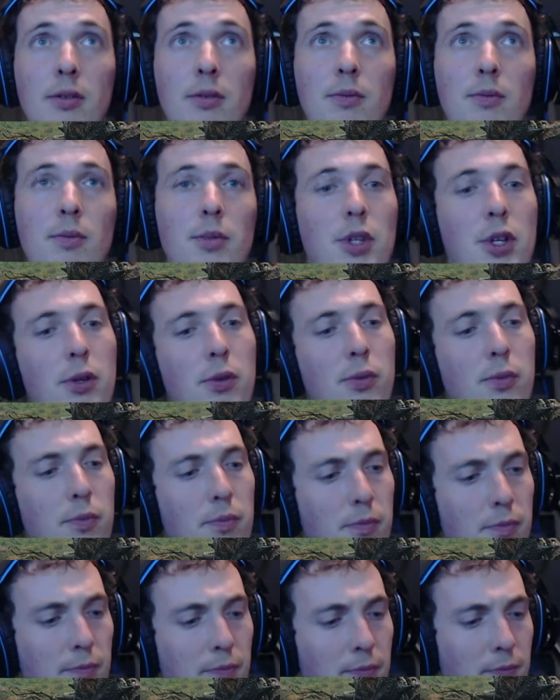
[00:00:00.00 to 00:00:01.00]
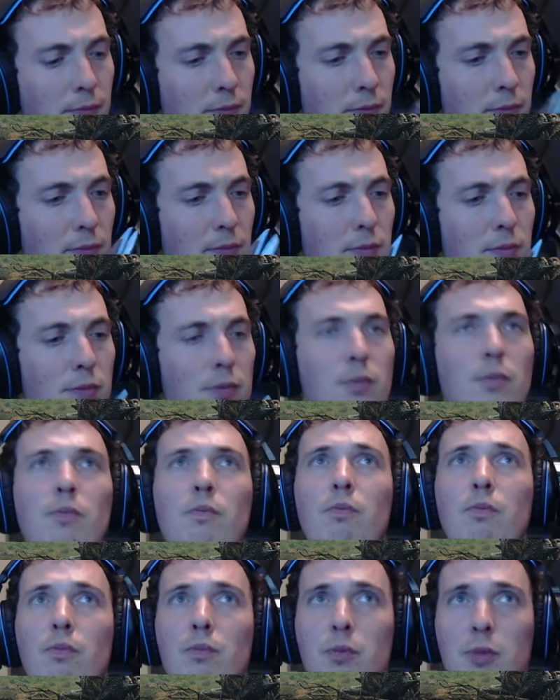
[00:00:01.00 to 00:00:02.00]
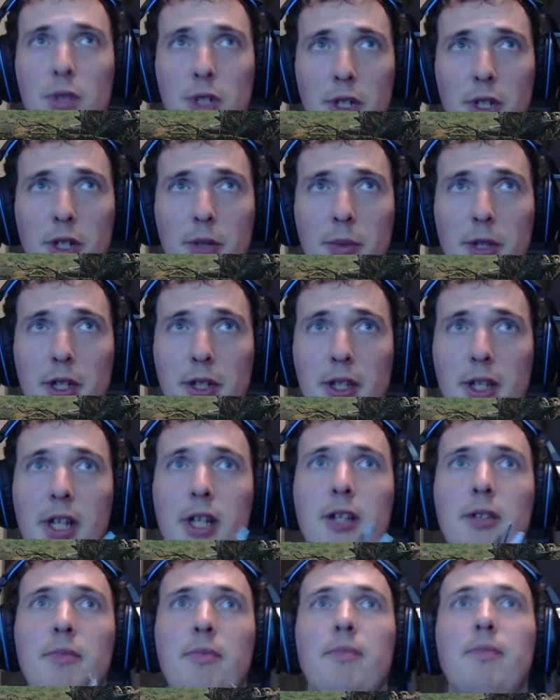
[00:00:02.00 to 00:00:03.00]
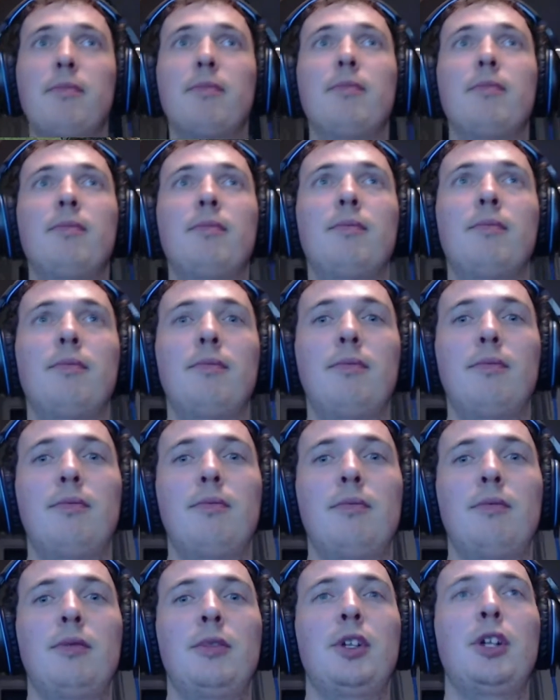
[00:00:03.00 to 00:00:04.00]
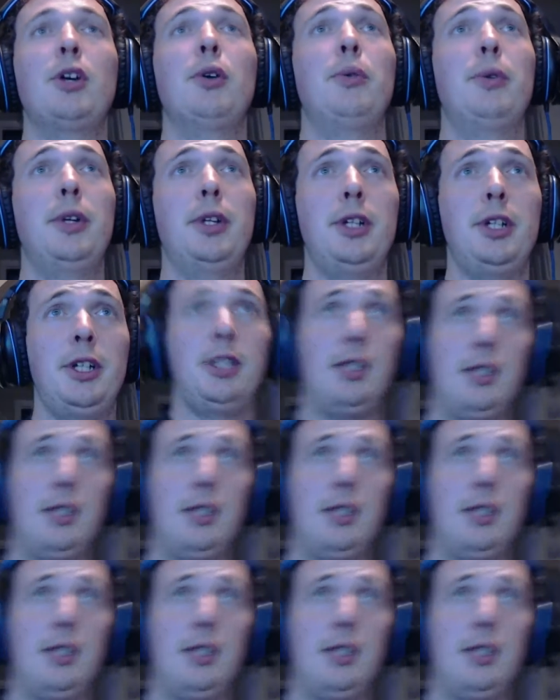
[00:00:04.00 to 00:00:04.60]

So, sorry about that. No, really.